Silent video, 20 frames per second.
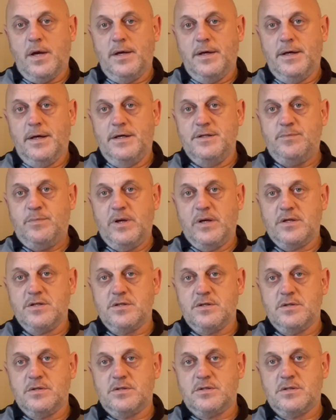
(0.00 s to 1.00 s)
his
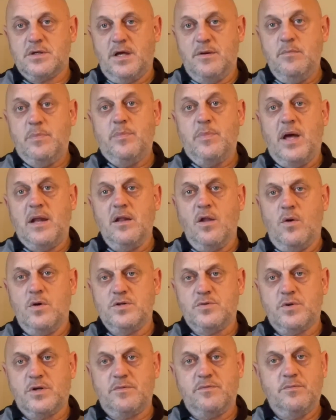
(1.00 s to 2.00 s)
parents and in-laws
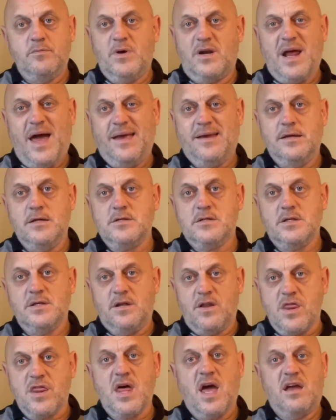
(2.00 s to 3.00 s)
were miraculously
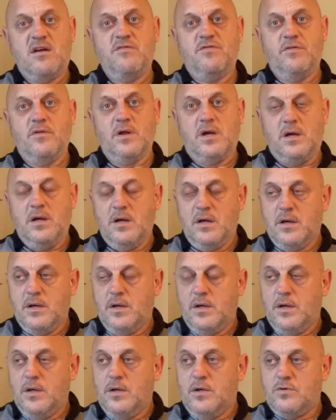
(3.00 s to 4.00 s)
and thankfully
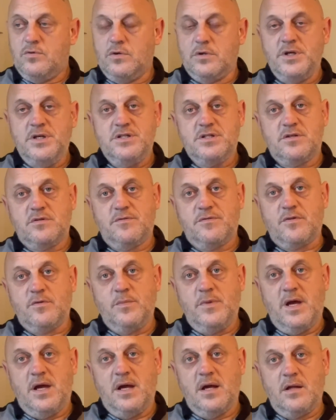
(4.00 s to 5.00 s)
released from
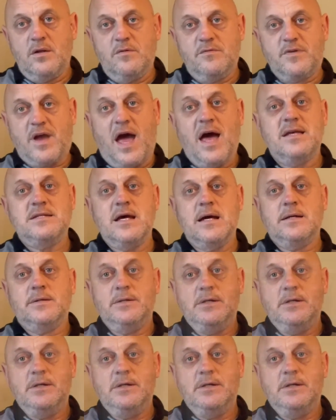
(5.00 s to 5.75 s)
the hell of Gaza,